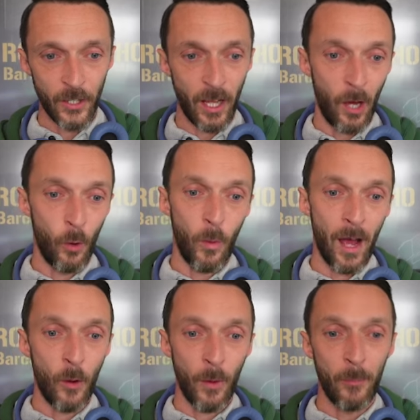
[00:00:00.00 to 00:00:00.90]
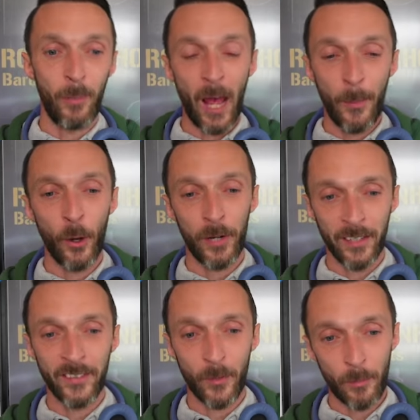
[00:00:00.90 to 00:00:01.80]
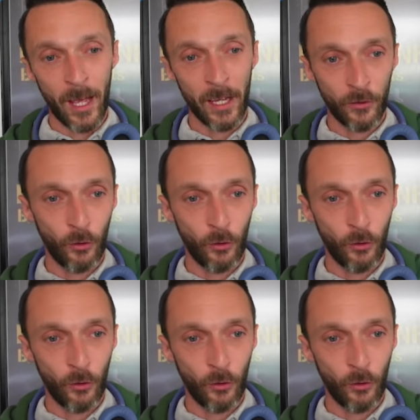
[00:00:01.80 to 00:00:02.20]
and you're like, oh wow, Mbappe on instant buy is